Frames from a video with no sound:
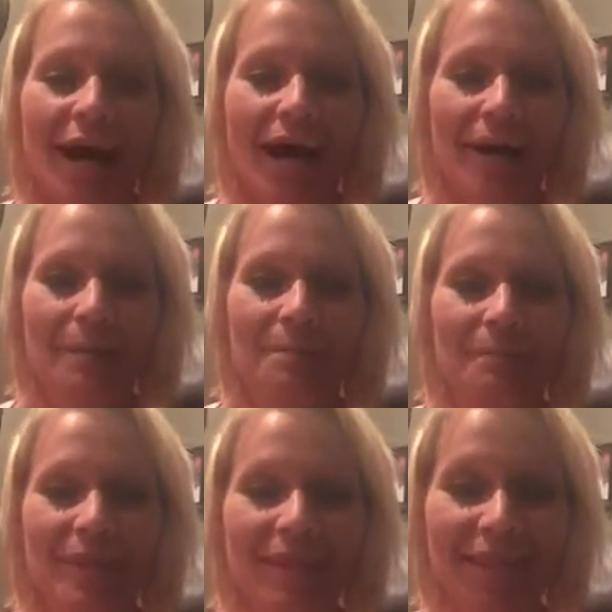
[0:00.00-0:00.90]
Um,
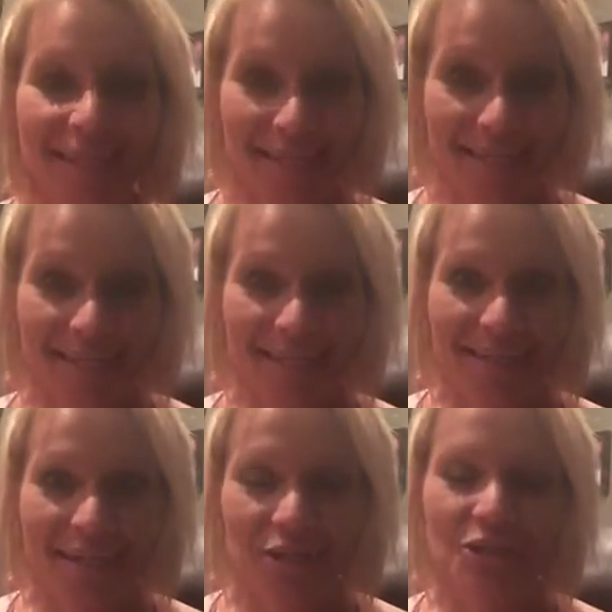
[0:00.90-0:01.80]
then
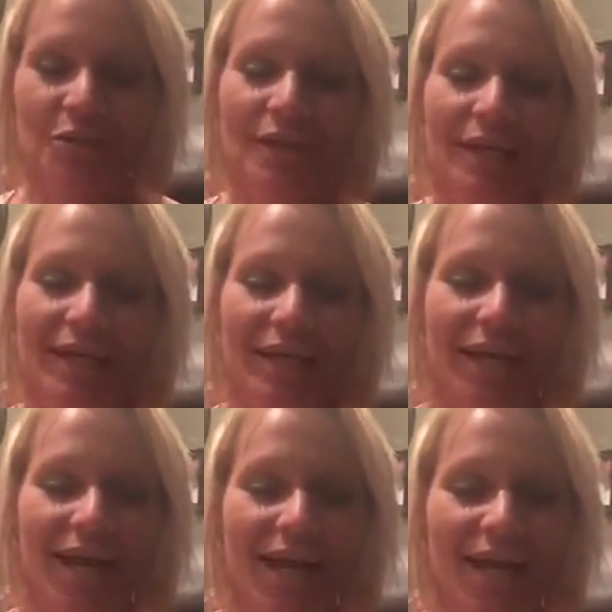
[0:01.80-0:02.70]
during,
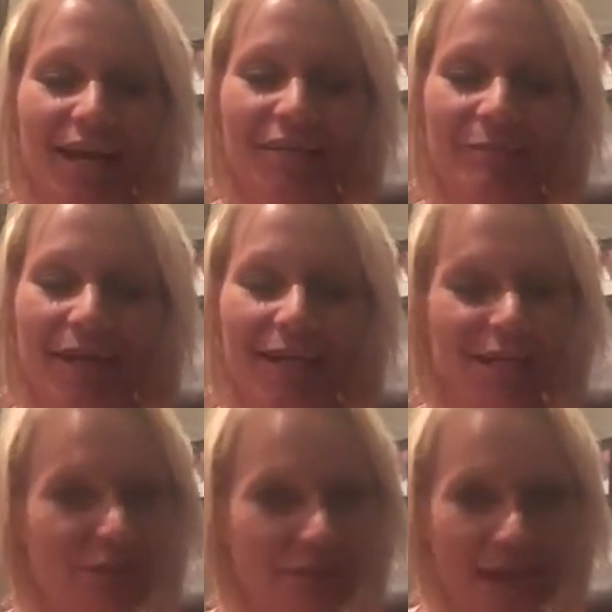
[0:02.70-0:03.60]
if my
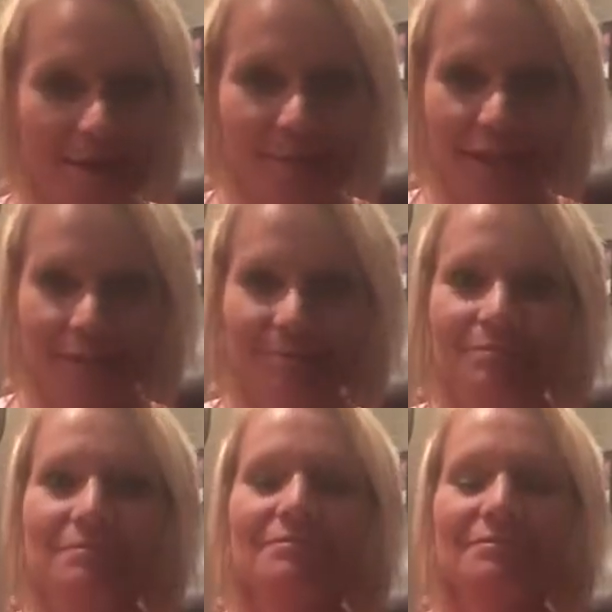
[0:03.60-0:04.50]
kids are napping,
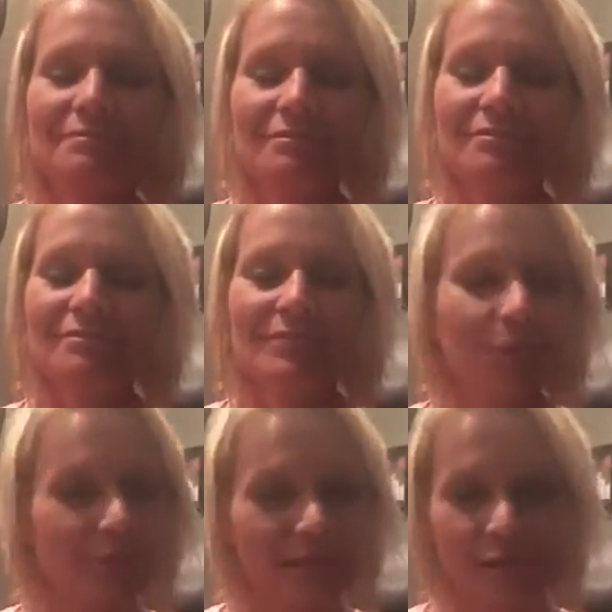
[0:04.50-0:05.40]

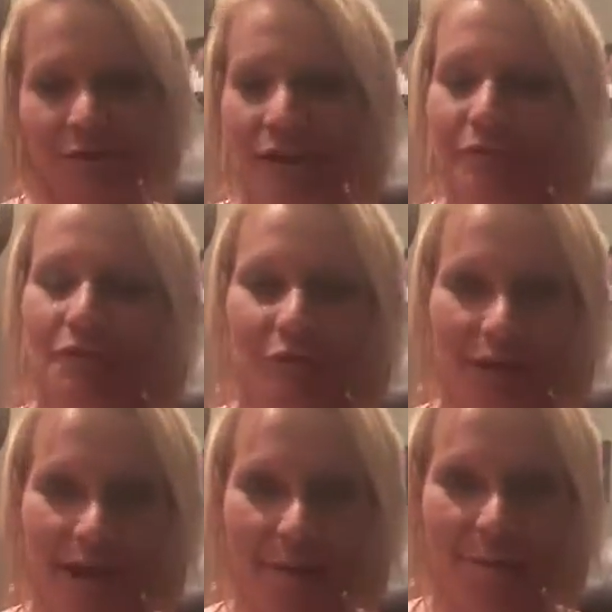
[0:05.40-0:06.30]
when they go down for their
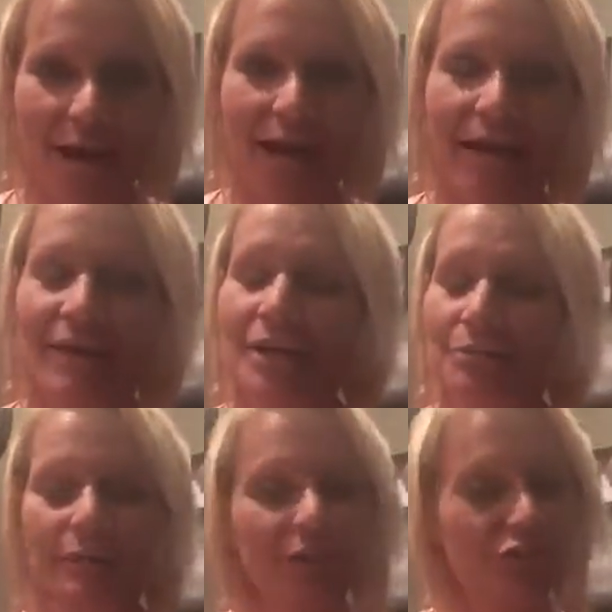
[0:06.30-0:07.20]
nap, I have had to
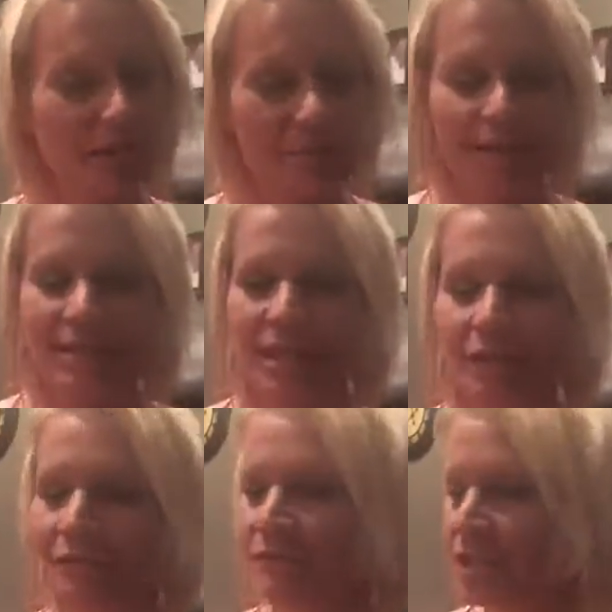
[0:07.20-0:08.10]
really train
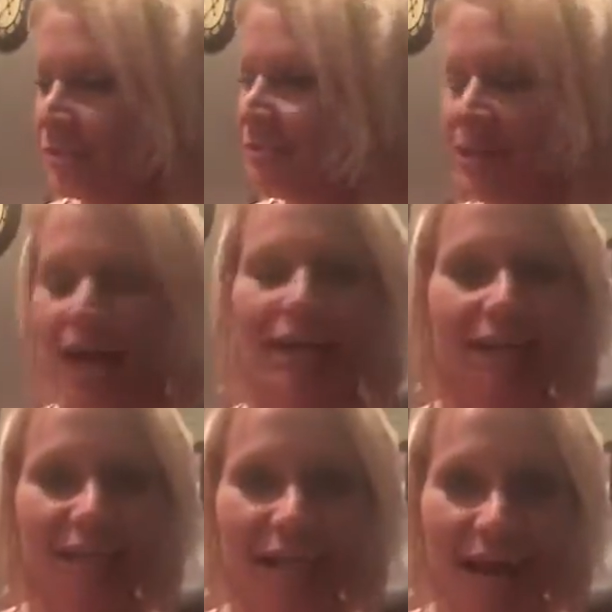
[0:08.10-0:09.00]
myself to not
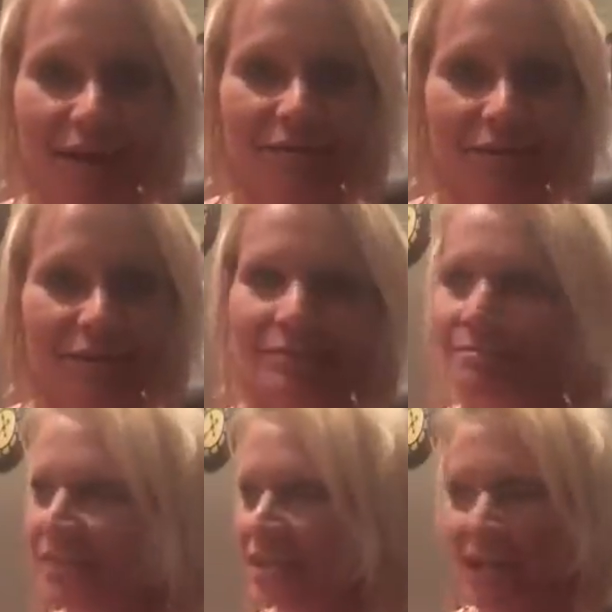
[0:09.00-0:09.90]
clean house
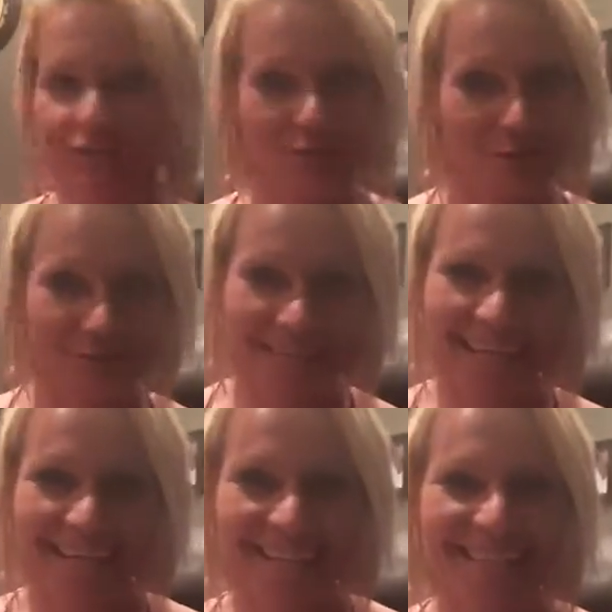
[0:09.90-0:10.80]
to not do those
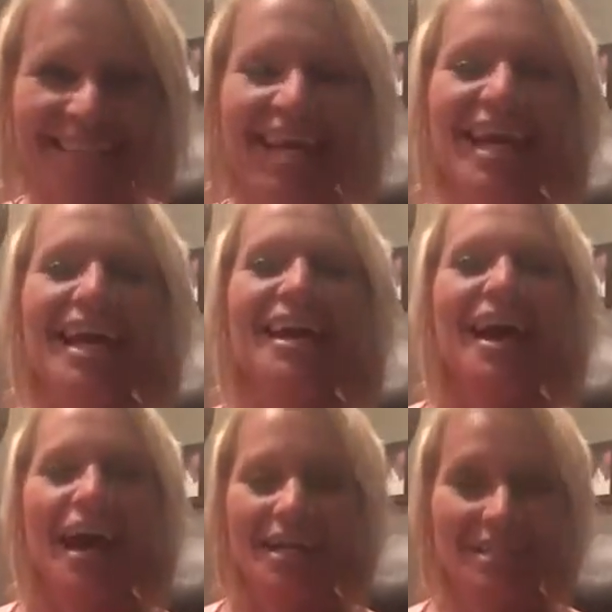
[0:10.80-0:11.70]
things,
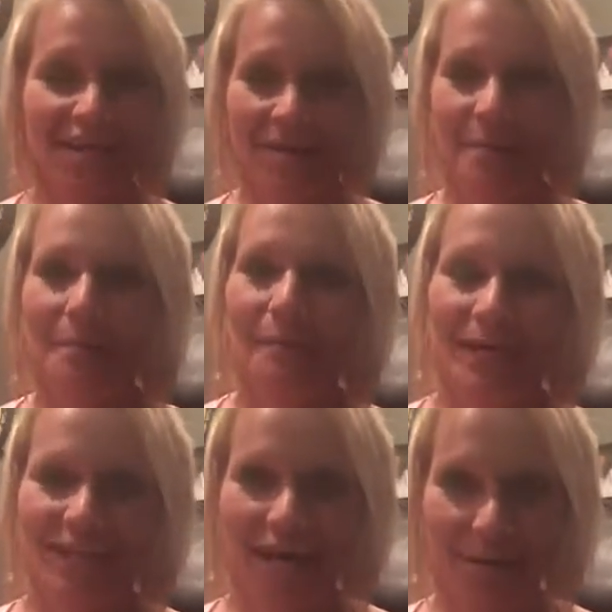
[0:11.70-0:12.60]
I set my
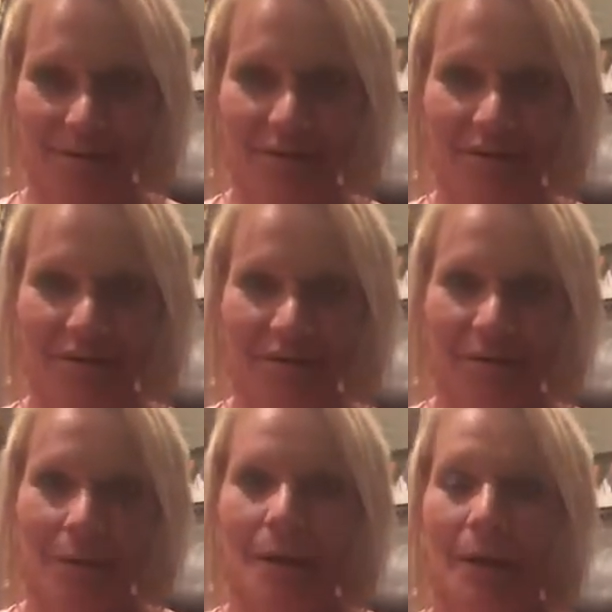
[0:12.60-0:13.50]
timer
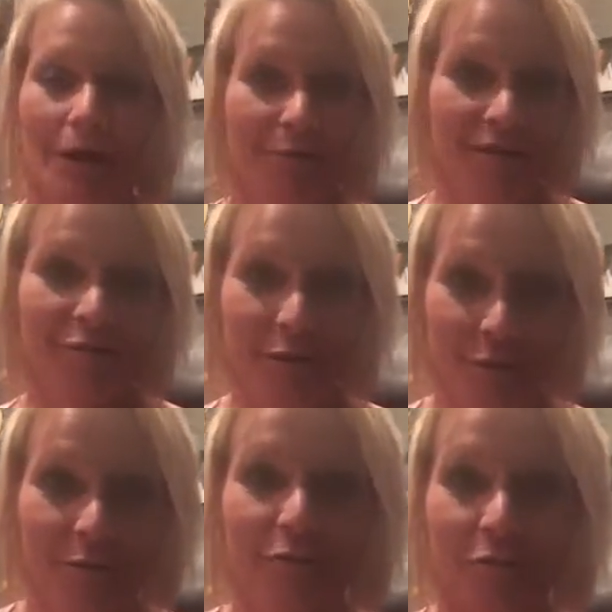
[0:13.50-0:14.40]
on my
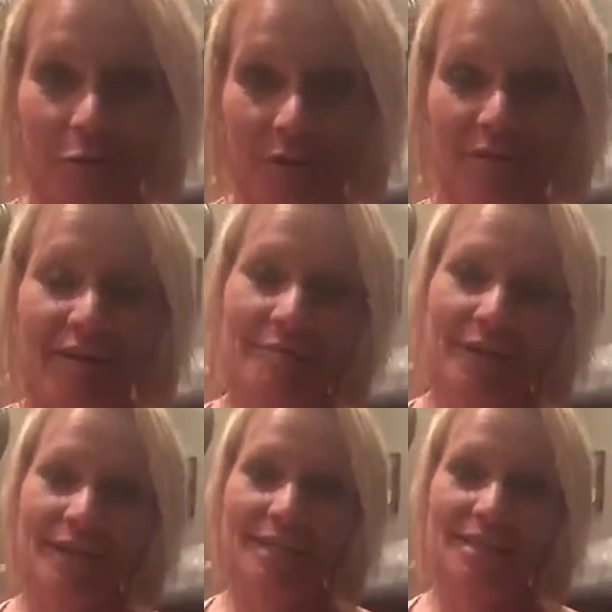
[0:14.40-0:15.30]
phone for 45 minutes.